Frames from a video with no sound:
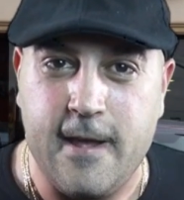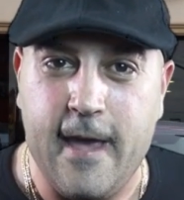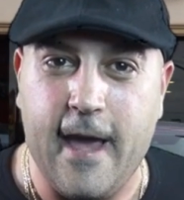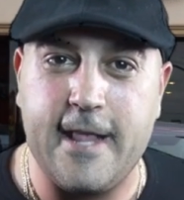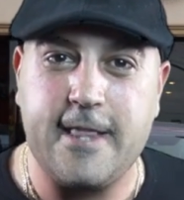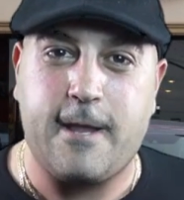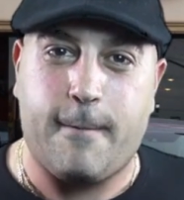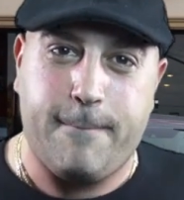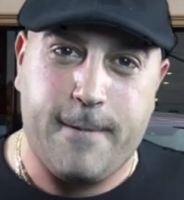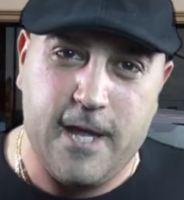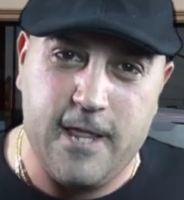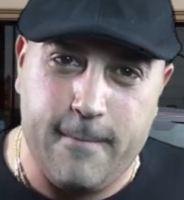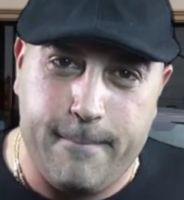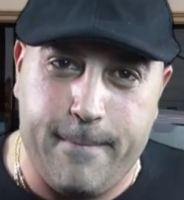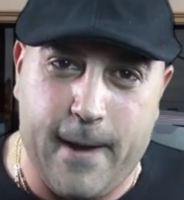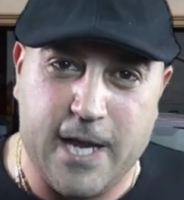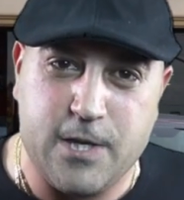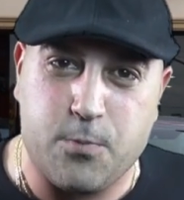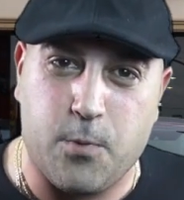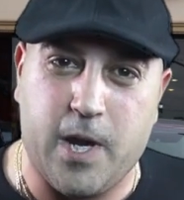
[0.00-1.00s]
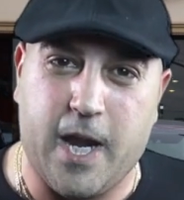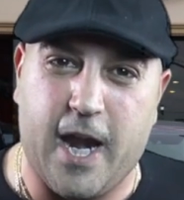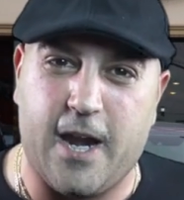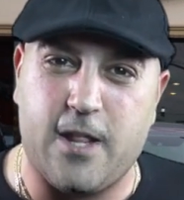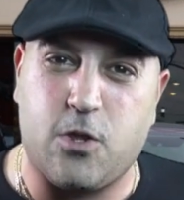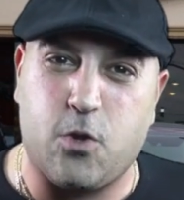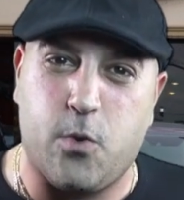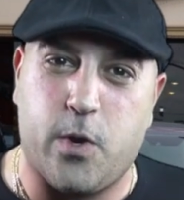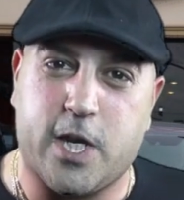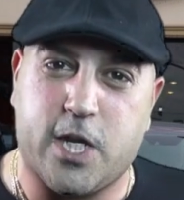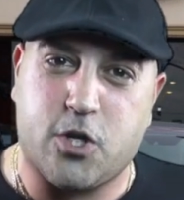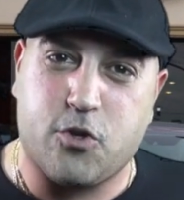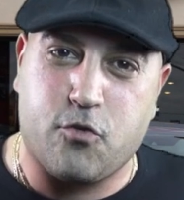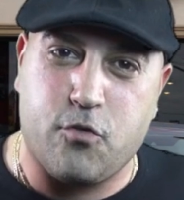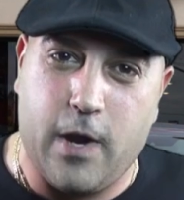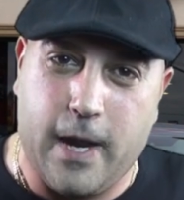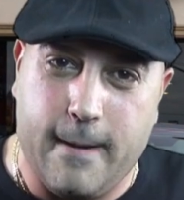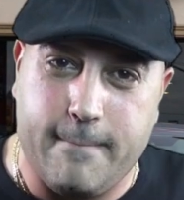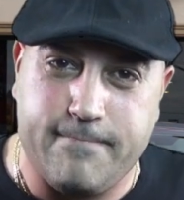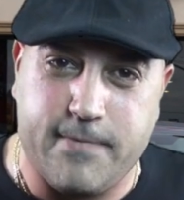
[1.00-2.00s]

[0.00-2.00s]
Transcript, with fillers: And to be the best, we got to do extreme.